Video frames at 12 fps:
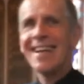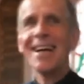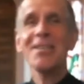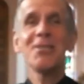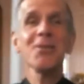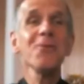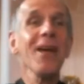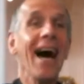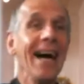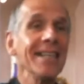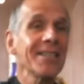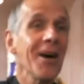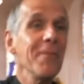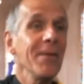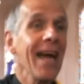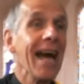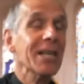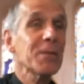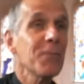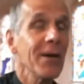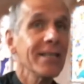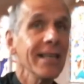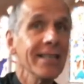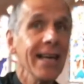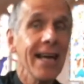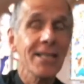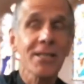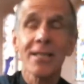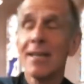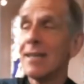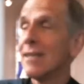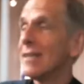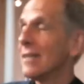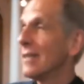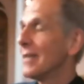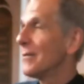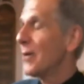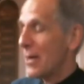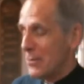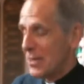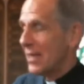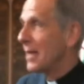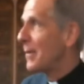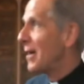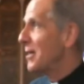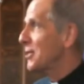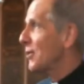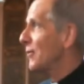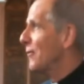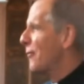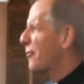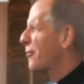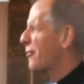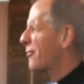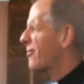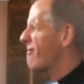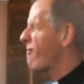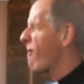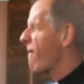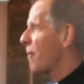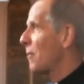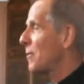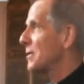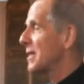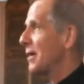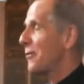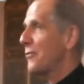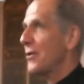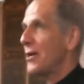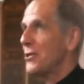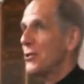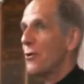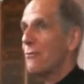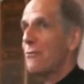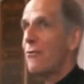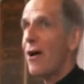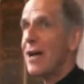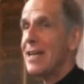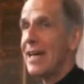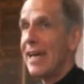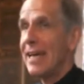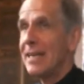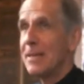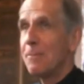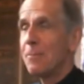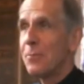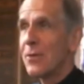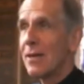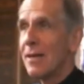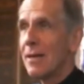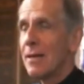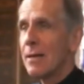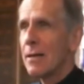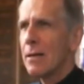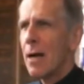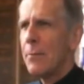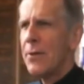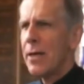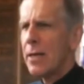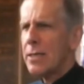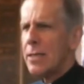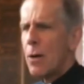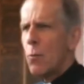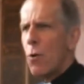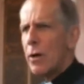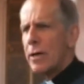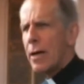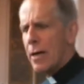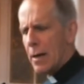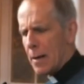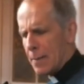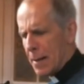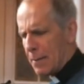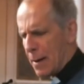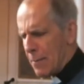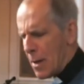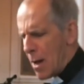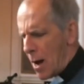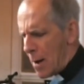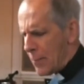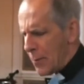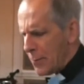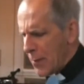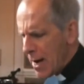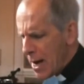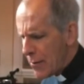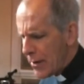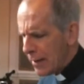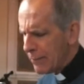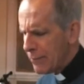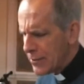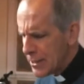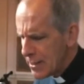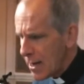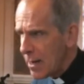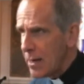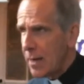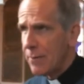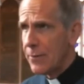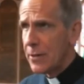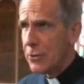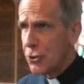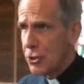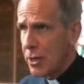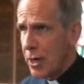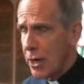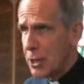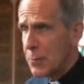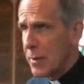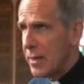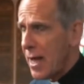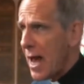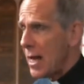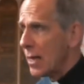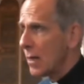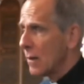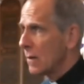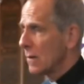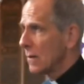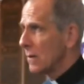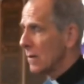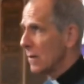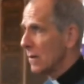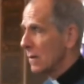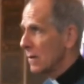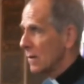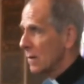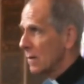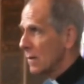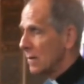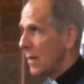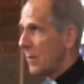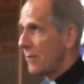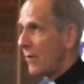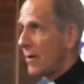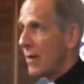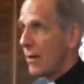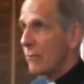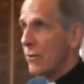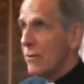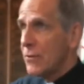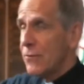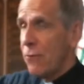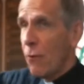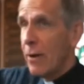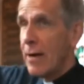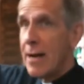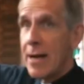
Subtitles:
I do that. I'm the expert at this. When I was thinking about this on, Thursday or Friday, I'm thinking, what can I'm preparing for Sunday for the church, but then we find that the roof's fallen